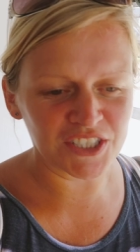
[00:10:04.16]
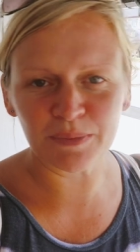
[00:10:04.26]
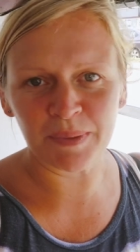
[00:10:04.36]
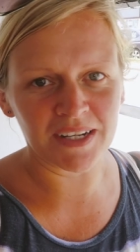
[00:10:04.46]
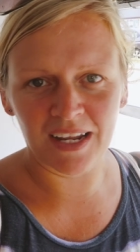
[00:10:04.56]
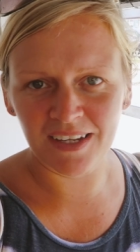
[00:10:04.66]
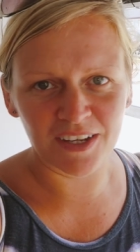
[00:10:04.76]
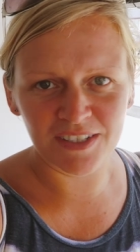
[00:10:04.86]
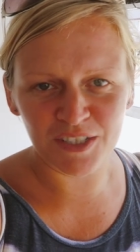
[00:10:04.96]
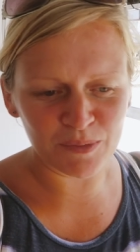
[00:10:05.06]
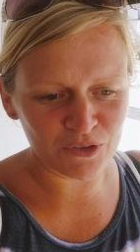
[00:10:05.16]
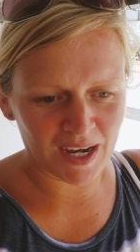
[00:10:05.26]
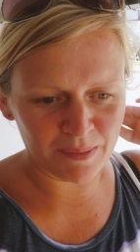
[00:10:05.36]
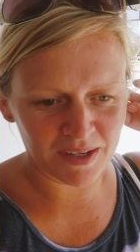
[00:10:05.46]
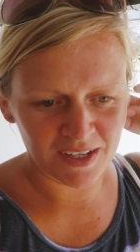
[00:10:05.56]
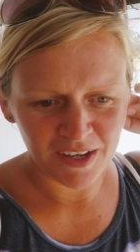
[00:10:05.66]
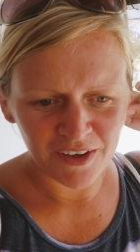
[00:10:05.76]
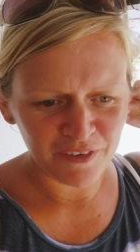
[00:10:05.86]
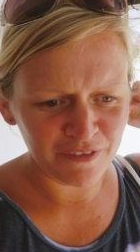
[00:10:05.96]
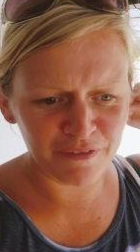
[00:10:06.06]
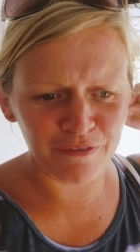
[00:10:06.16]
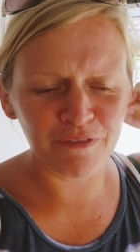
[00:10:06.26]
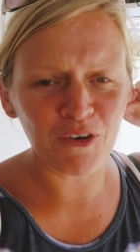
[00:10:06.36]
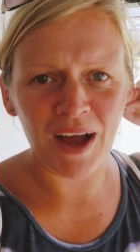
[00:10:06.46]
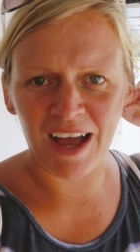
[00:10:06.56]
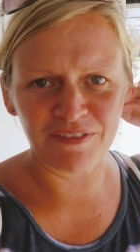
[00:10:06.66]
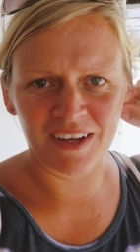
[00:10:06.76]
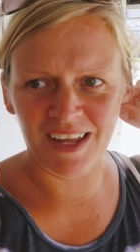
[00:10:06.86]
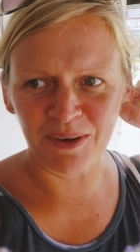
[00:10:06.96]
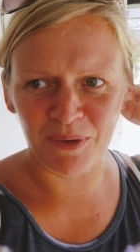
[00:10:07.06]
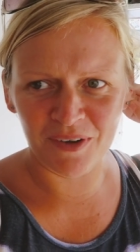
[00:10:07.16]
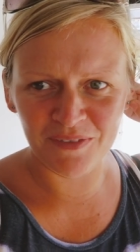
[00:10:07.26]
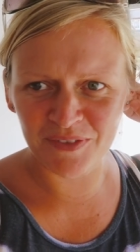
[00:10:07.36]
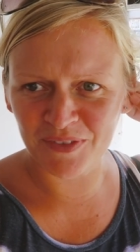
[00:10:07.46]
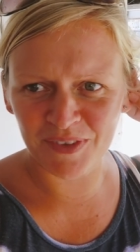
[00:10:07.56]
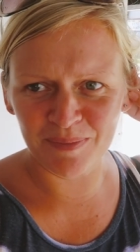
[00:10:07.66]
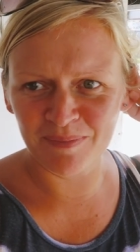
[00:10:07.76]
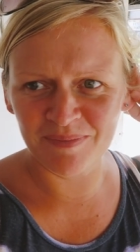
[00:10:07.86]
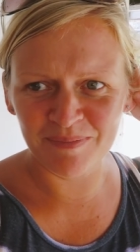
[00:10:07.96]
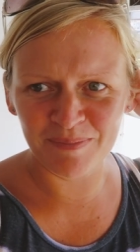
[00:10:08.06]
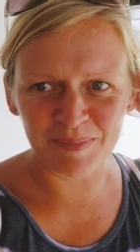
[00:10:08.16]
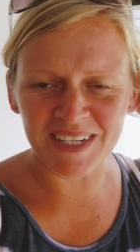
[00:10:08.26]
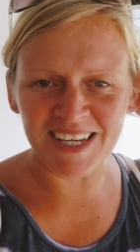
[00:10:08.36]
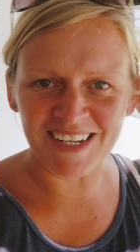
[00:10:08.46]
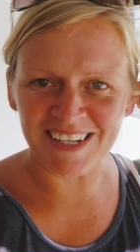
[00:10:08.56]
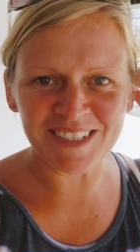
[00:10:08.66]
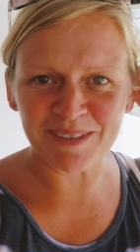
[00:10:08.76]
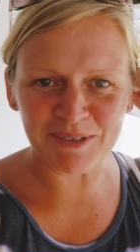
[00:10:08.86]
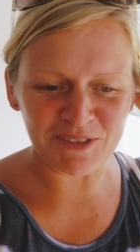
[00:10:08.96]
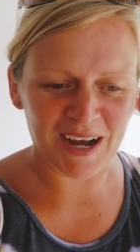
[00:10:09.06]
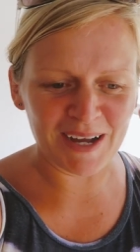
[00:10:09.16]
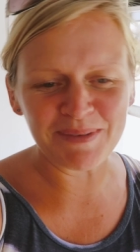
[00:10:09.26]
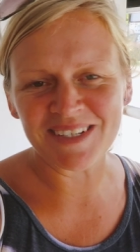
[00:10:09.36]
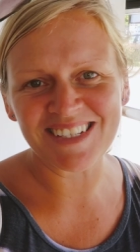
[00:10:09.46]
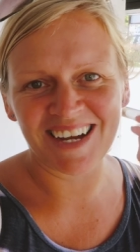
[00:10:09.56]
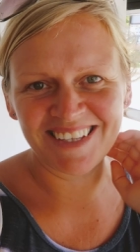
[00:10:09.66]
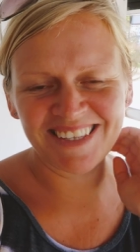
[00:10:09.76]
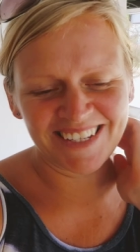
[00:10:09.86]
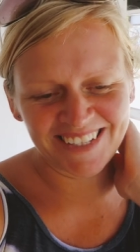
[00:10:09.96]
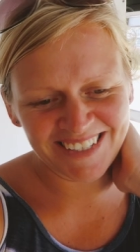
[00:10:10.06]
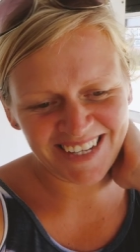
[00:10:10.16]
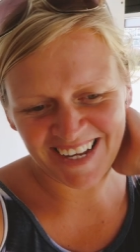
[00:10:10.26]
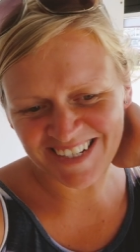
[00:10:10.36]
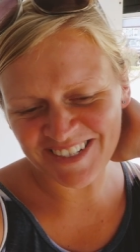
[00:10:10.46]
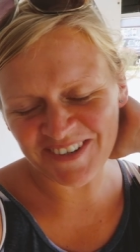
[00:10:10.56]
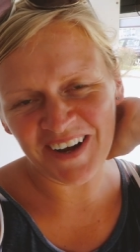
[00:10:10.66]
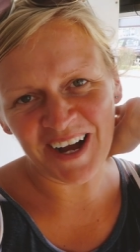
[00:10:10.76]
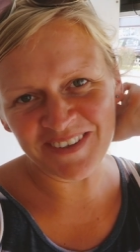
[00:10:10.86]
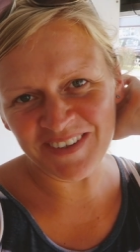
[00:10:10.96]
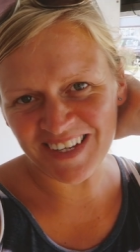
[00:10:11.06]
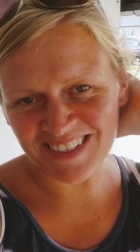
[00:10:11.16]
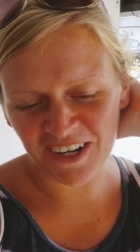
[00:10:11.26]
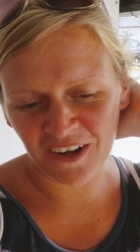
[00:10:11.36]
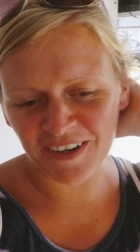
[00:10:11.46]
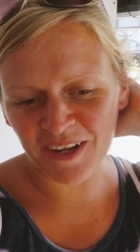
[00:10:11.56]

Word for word: She's been like a subscriber forever, like one of the beginning subscribers, I think. Uh, so happy birthday, Lauren.